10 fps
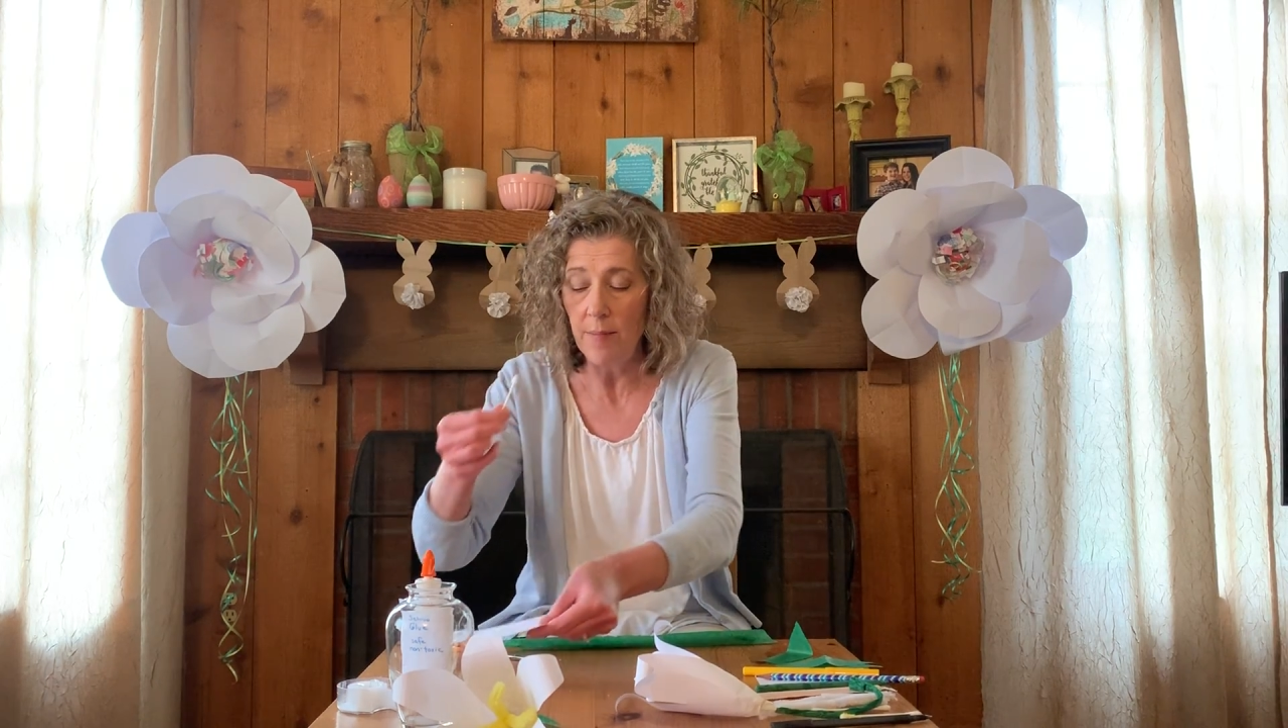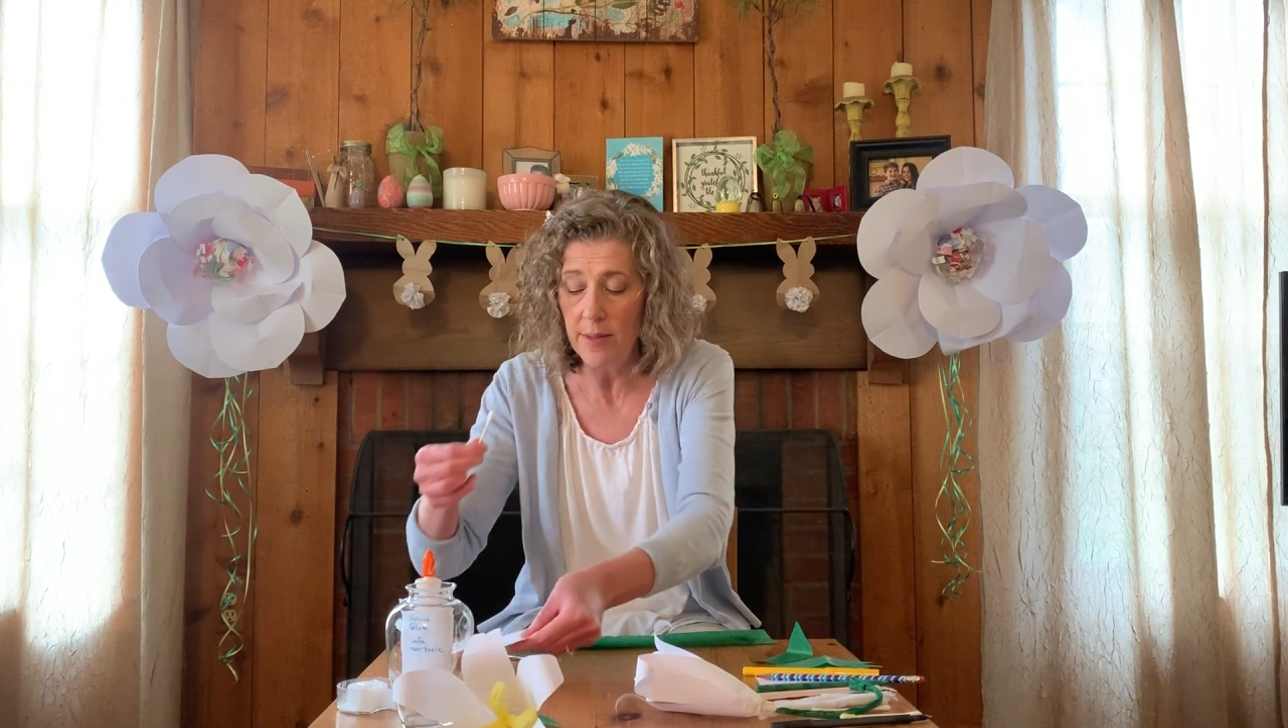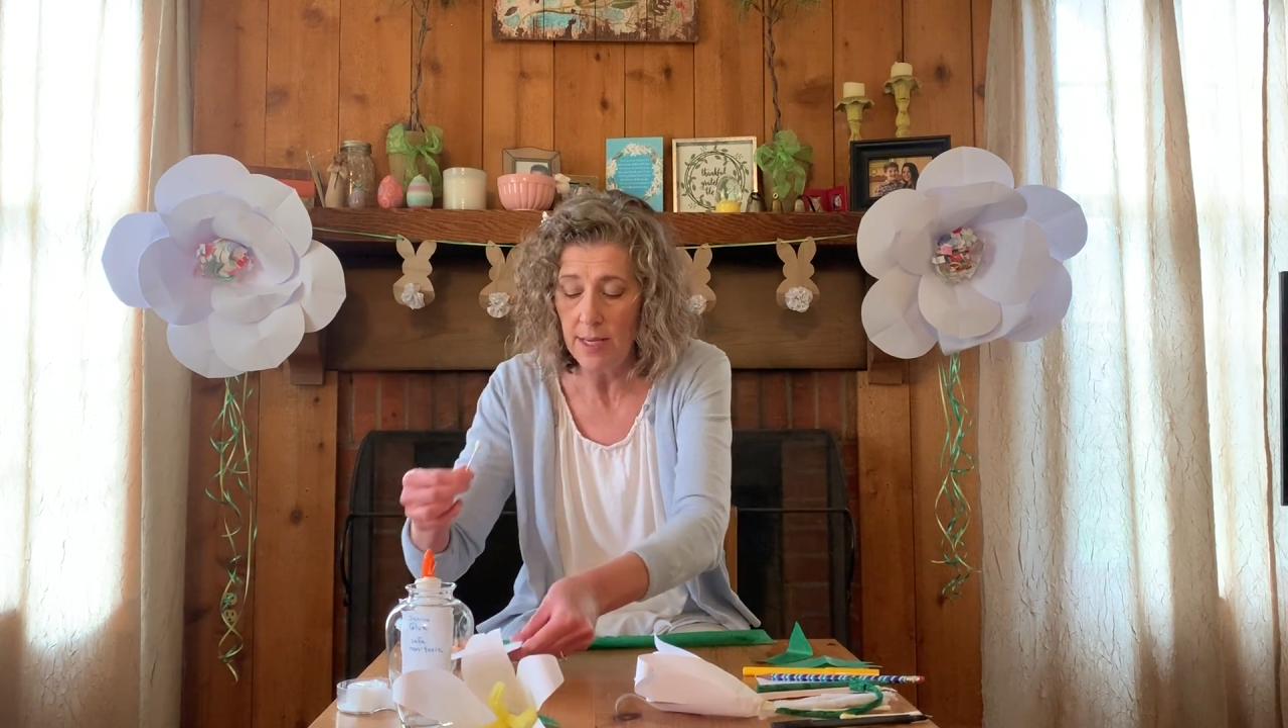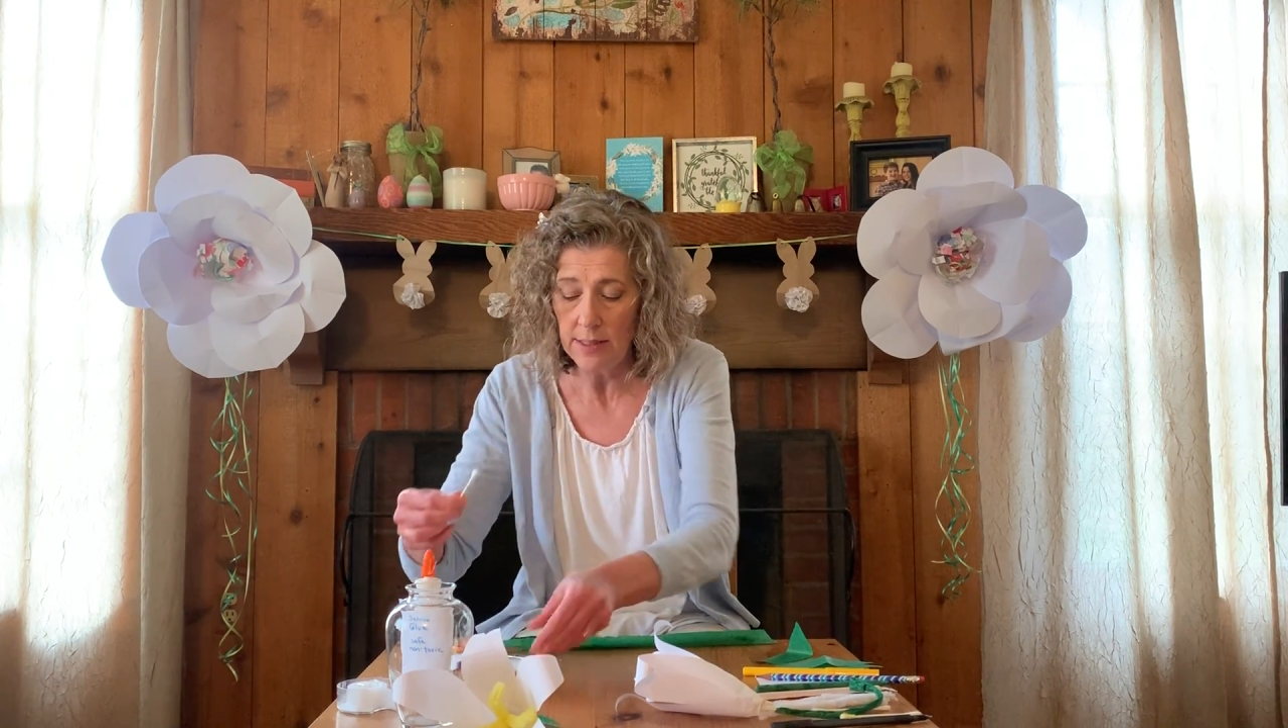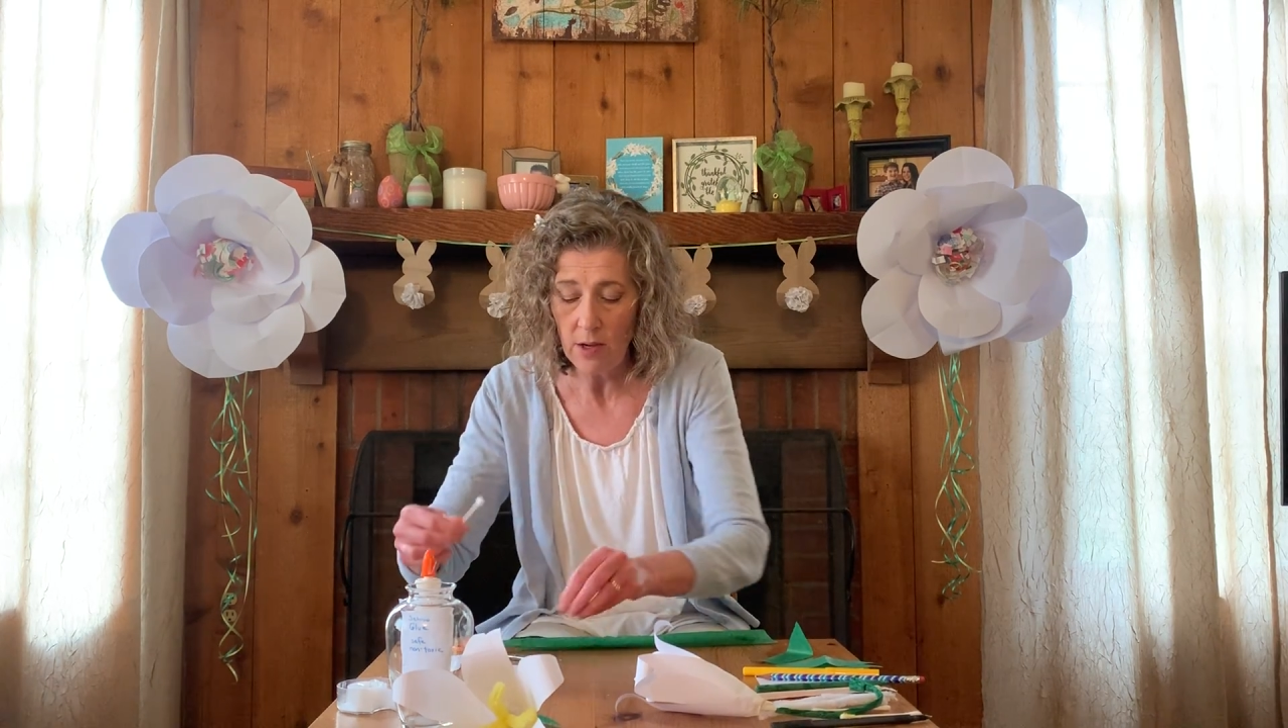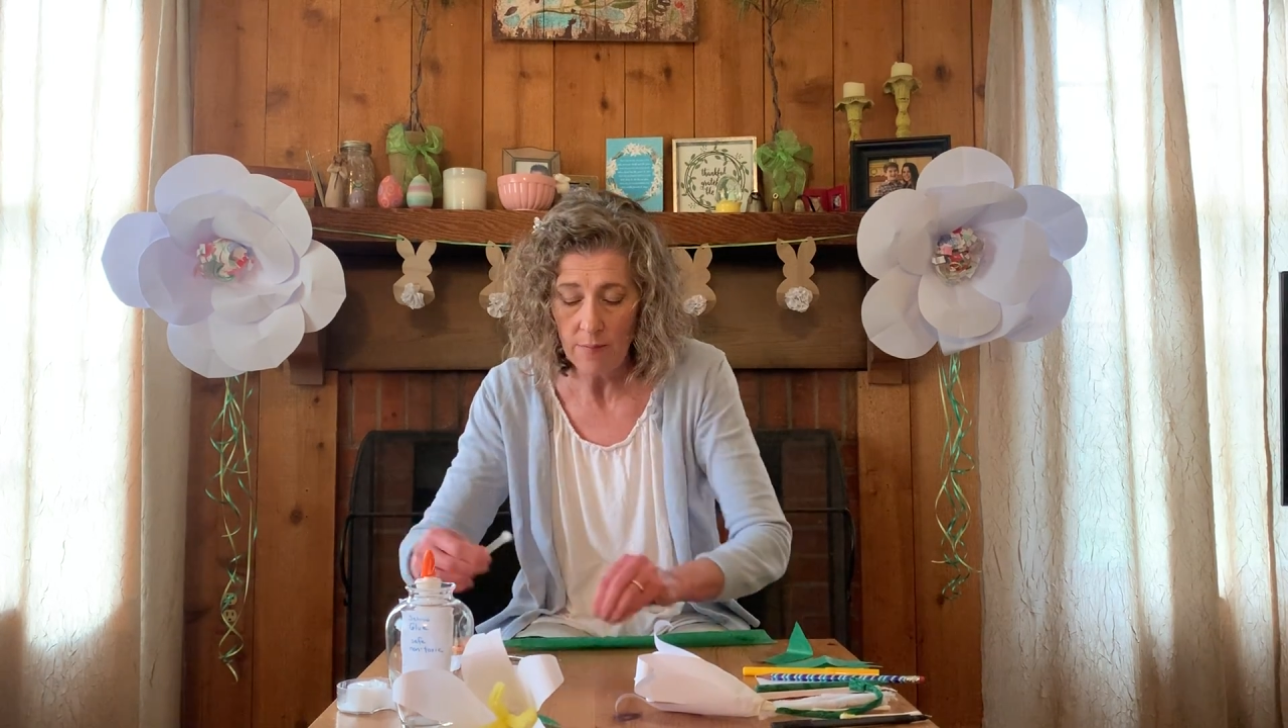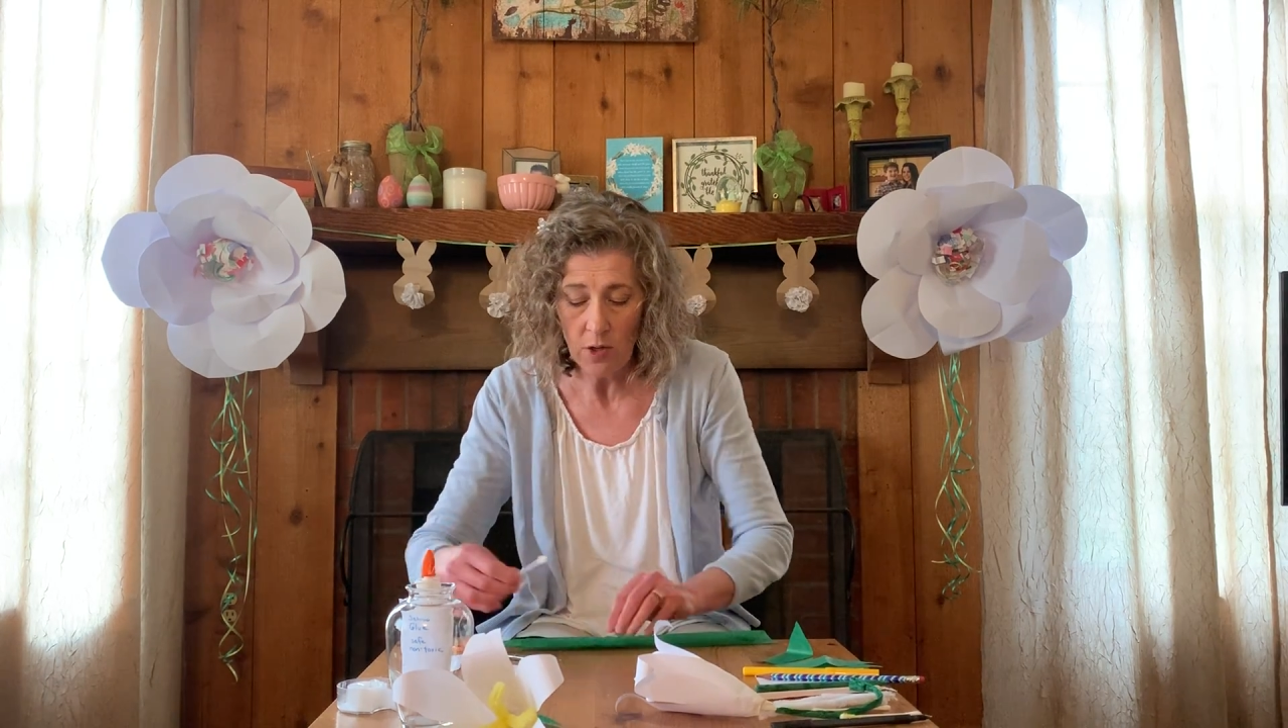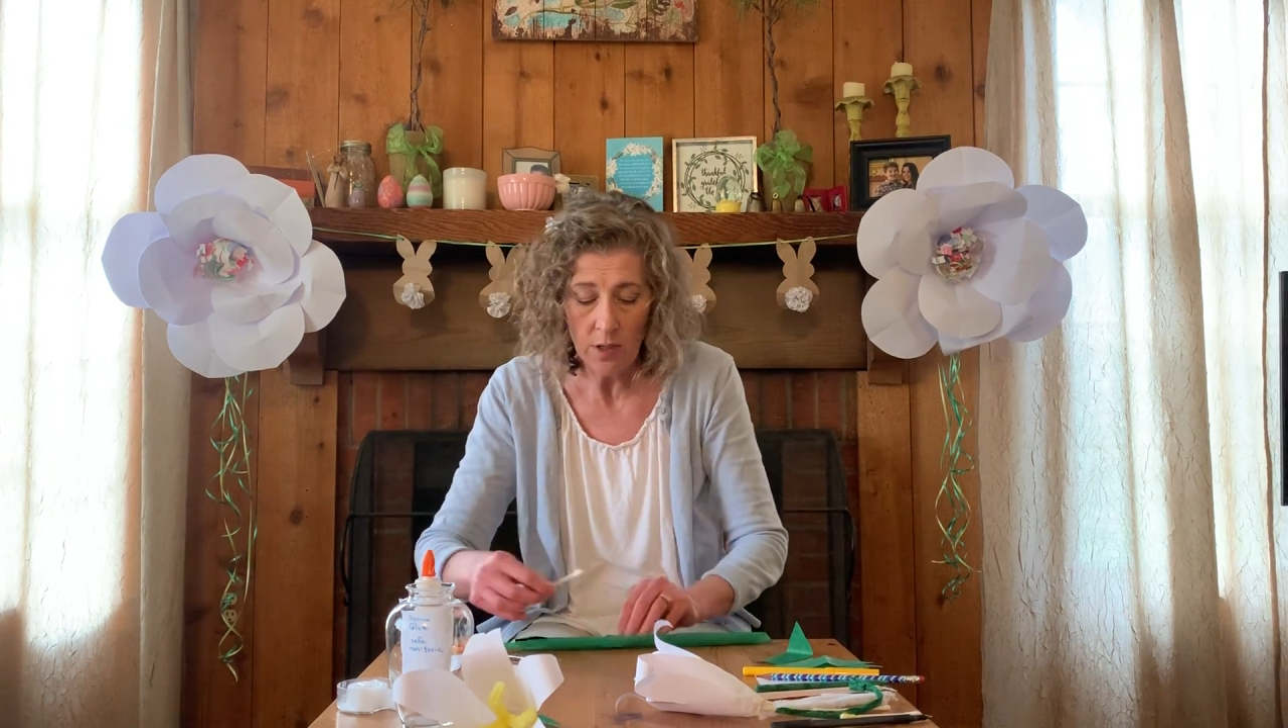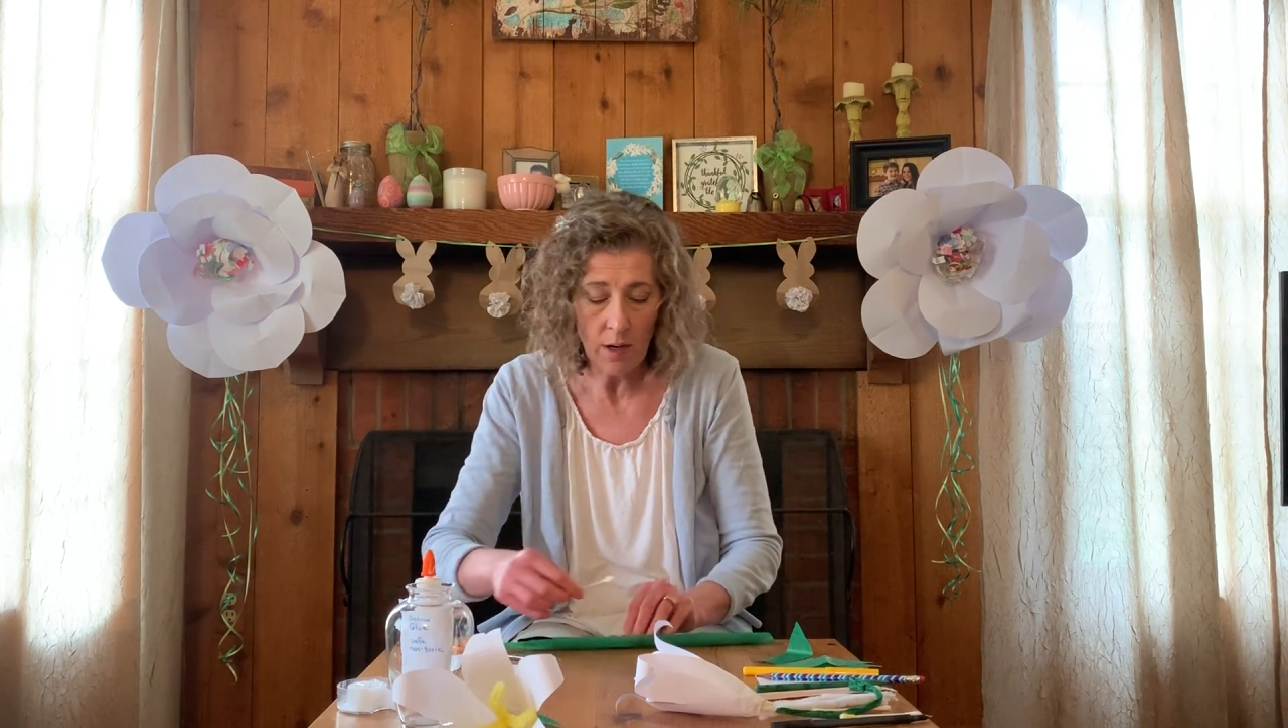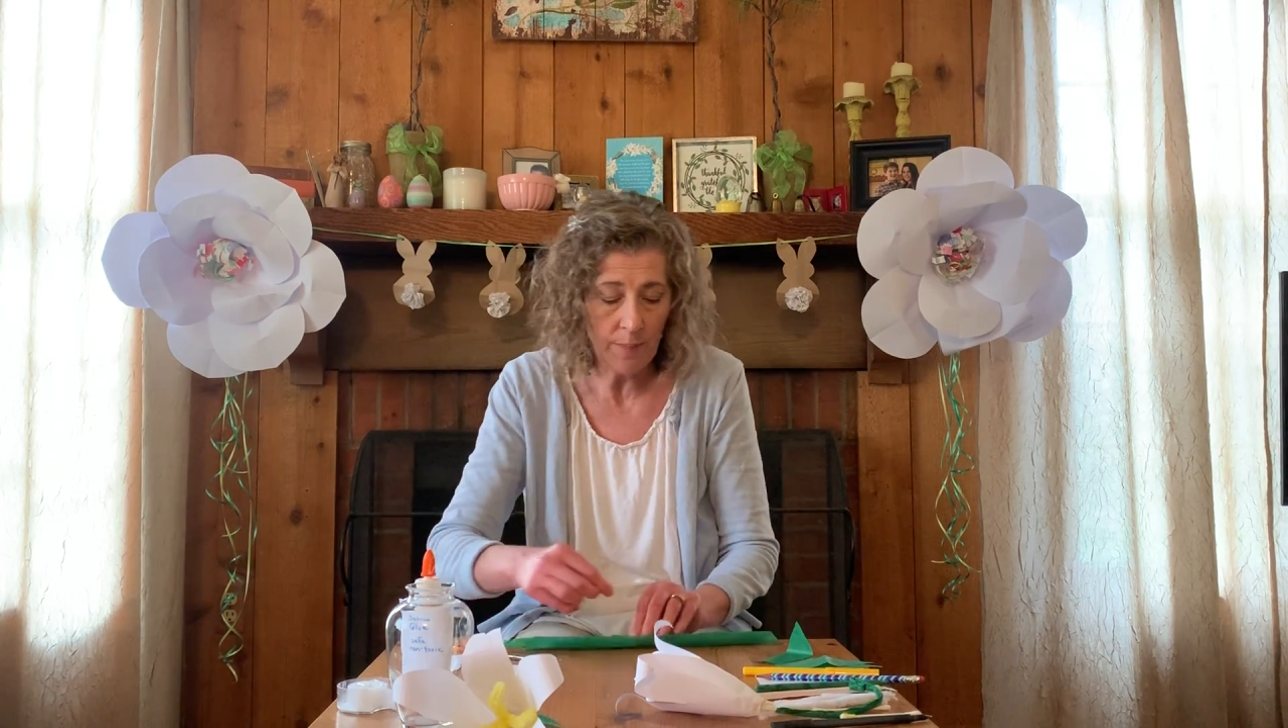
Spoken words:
and that's how I'm going to